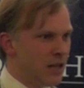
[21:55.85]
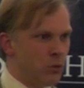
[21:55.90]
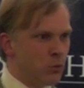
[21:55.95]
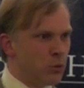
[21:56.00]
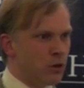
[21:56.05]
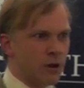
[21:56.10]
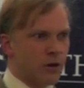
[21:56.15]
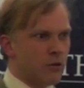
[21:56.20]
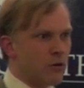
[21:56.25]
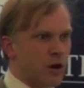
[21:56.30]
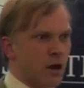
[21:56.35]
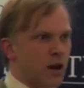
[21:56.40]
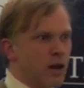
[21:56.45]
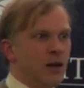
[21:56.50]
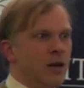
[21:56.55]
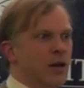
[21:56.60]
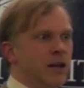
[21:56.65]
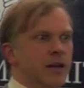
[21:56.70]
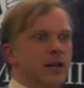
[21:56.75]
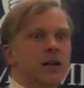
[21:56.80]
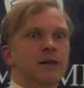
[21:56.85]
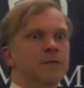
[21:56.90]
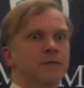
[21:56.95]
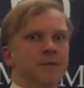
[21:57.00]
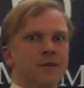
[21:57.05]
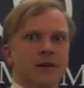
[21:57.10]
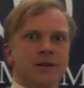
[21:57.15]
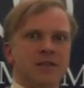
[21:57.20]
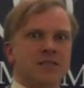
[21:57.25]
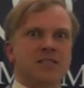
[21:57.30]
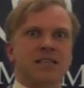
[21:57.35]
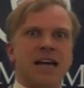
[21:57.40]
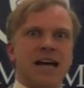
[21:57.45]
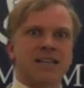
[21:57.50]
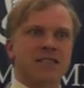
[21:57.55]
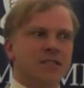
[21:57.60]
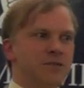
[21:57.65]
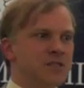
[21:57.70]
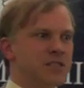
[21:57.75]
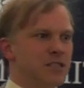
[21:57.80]
well, there are an infinite
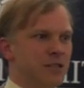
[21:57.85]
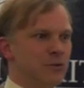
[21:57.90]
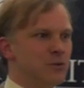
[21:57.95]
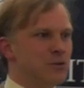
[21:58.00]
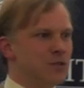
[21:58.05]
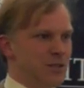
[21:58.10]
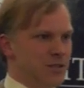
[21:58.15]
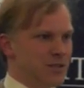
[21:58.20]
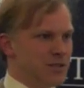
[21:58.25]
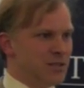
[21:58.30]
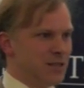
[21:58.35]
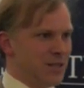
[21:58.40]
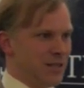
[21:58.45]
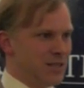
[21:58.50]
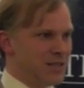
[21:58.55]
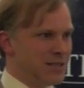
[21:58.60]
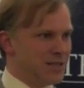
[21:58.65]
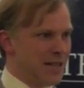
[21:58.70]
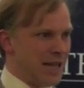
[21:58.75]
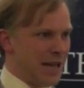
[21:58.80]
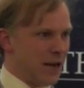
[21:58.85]
set of solutions to this.